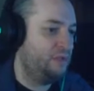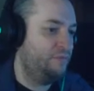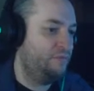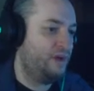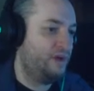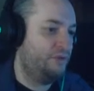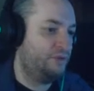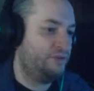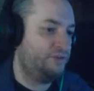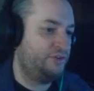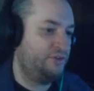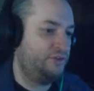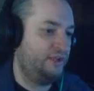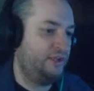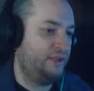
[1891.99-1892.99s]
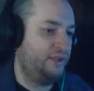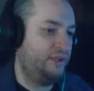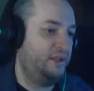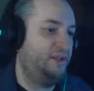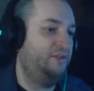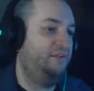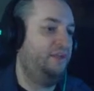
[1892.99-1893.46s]
Father used to sing it,
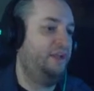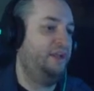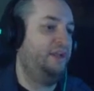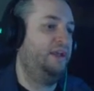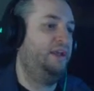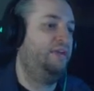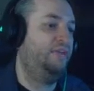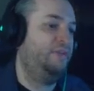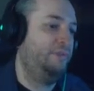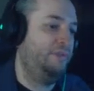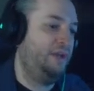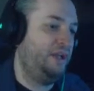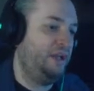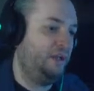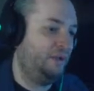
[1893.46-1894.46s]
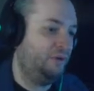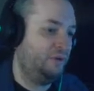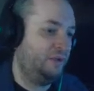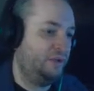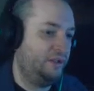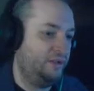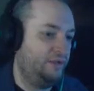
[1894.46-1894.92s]
sing it to me in
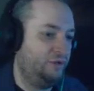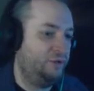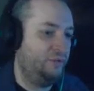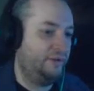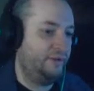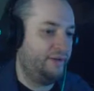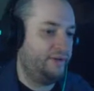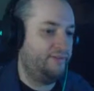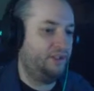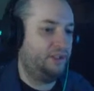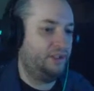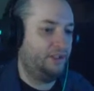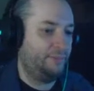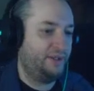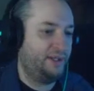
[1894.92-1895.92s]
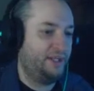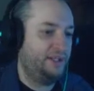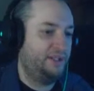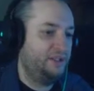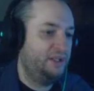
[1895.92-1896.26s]
lieu, lieu of a lullaby.